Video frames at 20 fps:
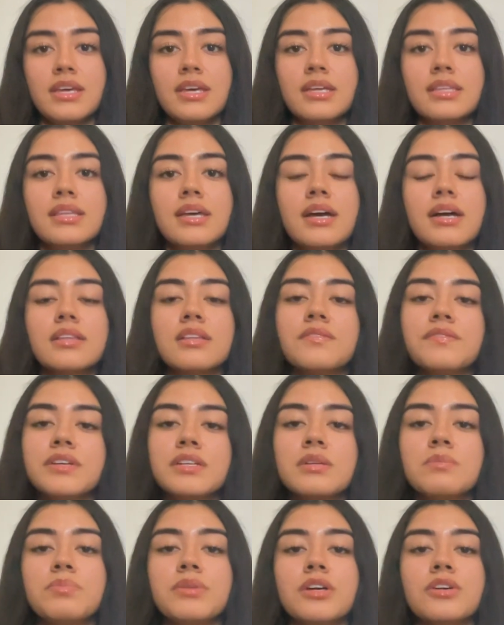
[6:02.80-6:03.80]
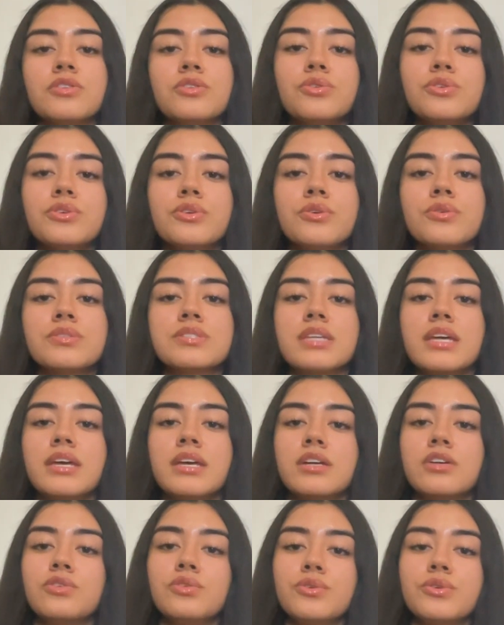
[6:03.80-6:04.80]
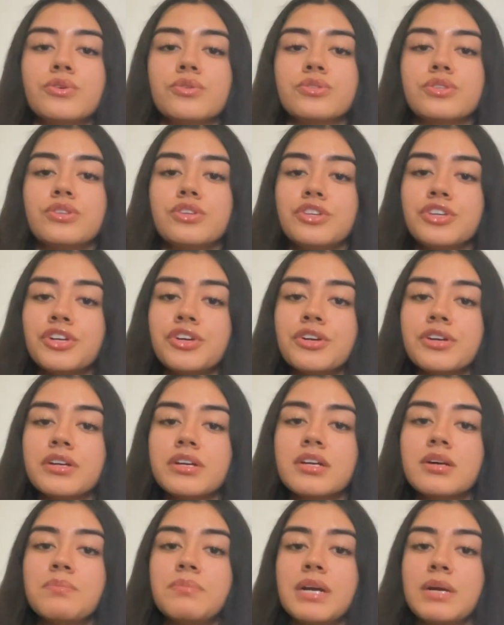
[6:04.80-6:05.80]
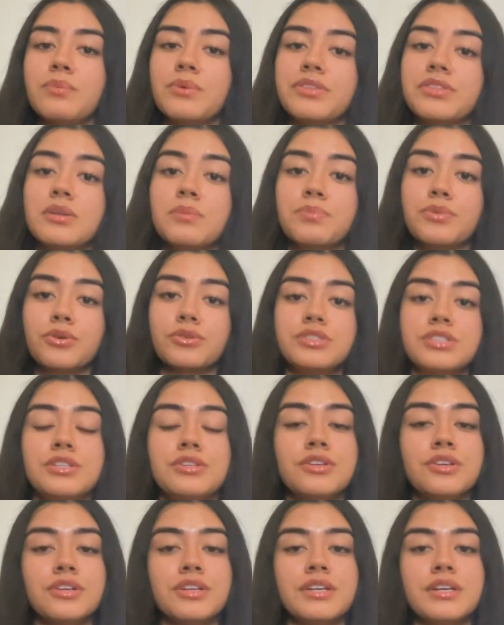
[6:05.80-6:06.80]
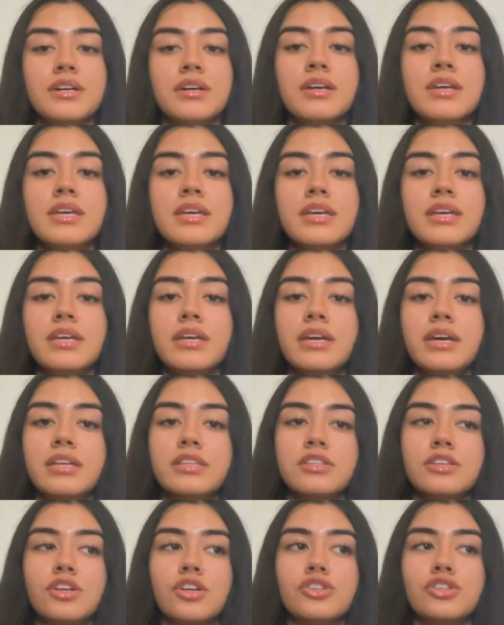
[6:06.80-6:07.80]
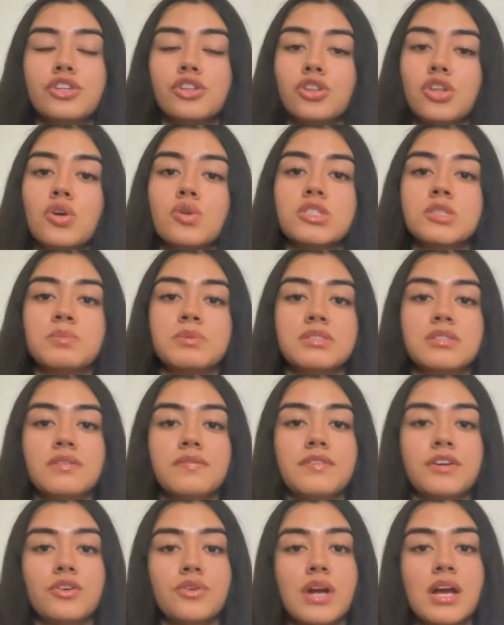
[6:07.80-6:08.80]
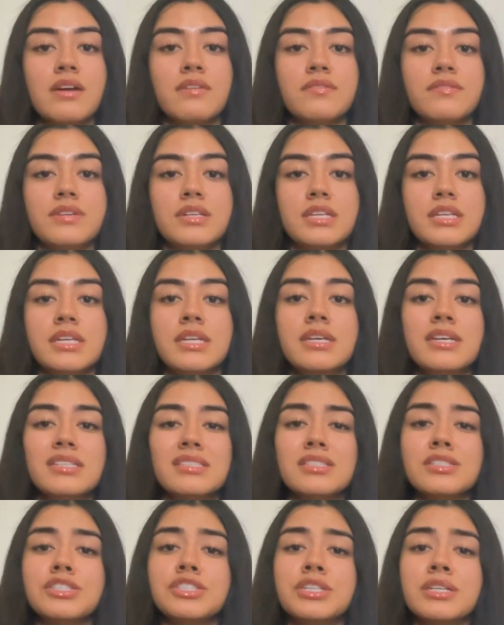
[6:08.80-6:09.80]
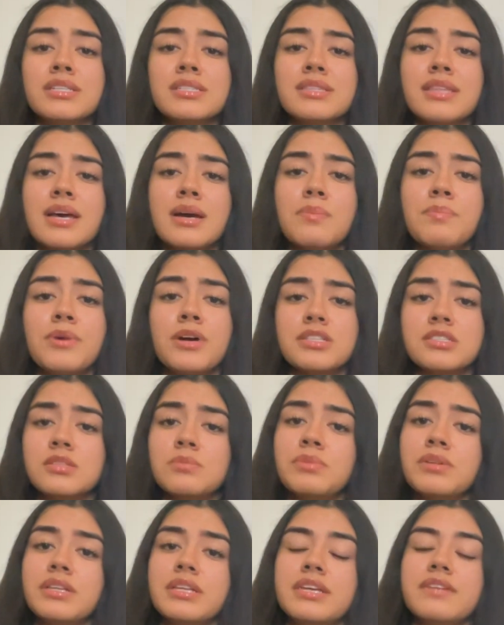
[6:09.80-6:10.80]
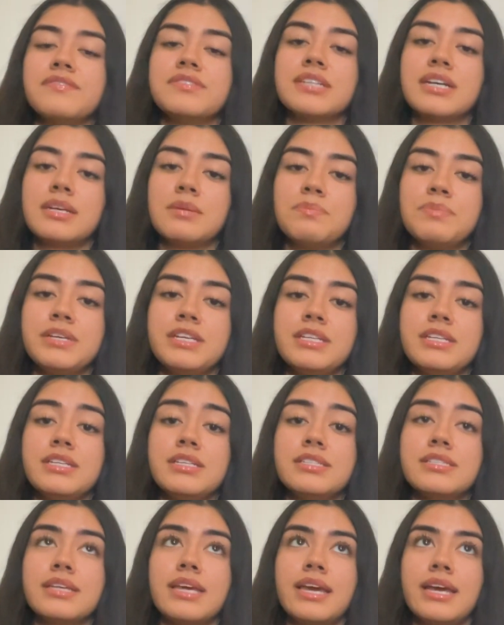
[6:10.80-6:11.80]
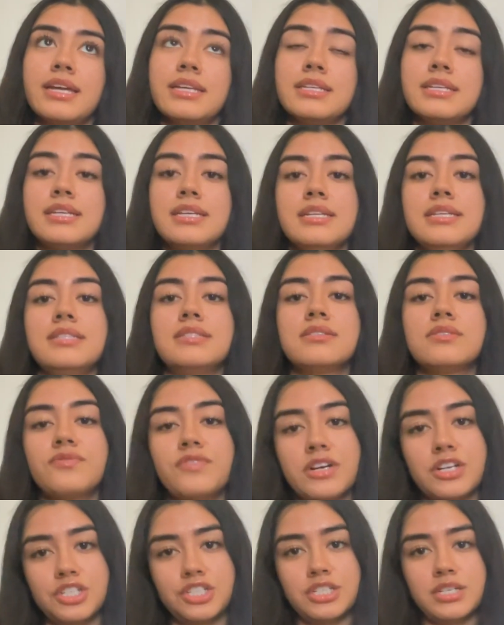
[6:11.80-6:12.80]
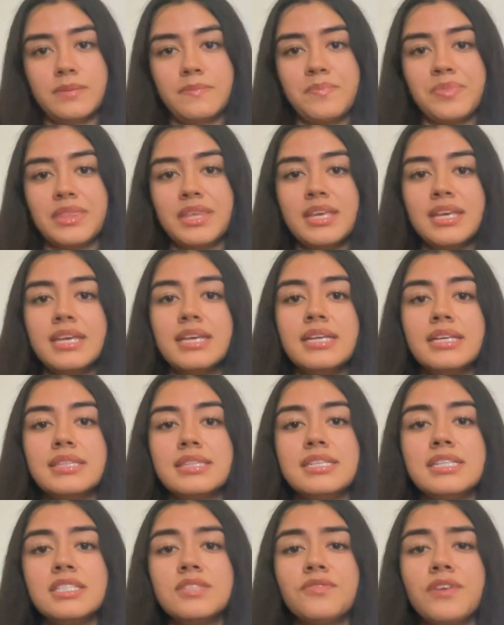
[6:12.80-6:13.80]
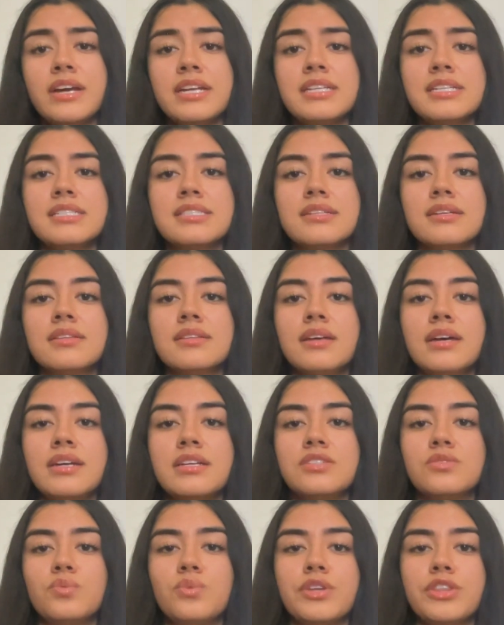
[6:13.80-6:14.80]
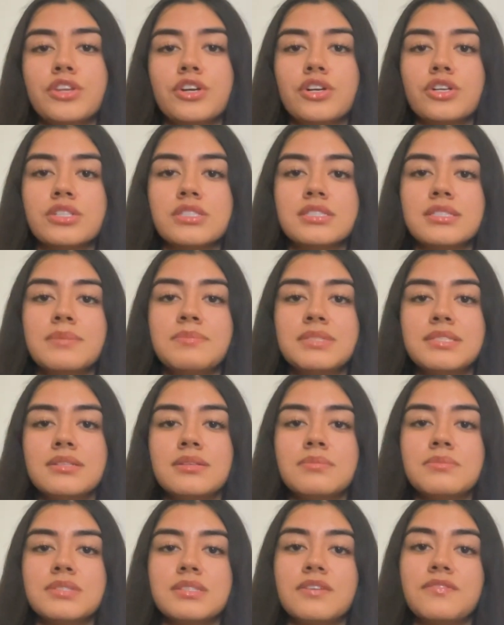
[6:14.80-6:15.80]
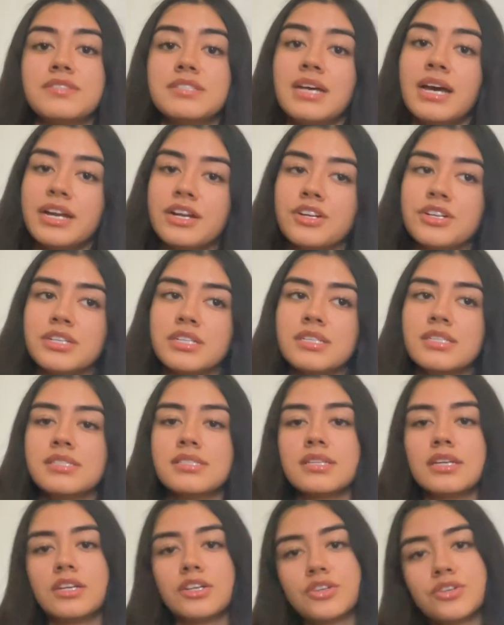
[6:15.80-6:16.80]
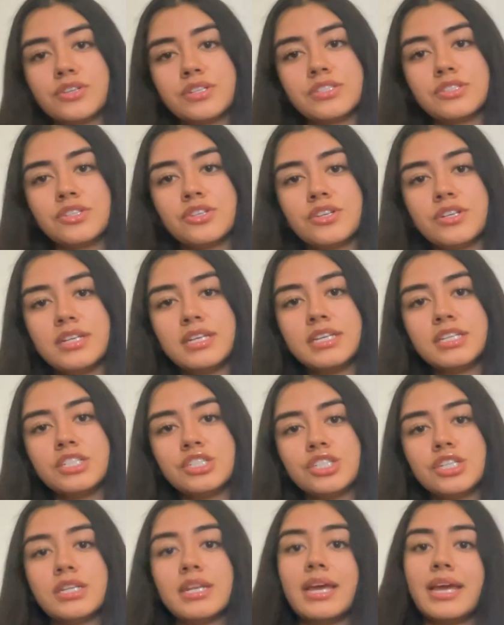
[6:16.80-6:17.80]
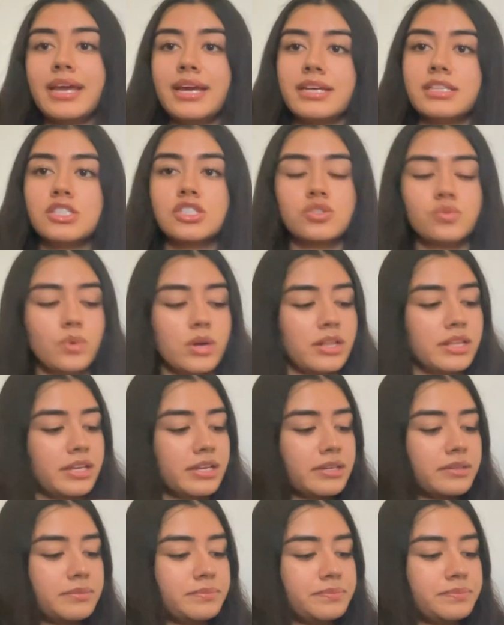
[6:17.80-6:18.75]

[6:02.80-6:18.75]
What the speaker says: The elevated blood glucose and glucose in the urine combined with the proteinuria and the low specific gravity suggest the possibility of diabetes and kidney dysfunction. These findings aligned with her symptoms of tiredness, increased urination, and swelling.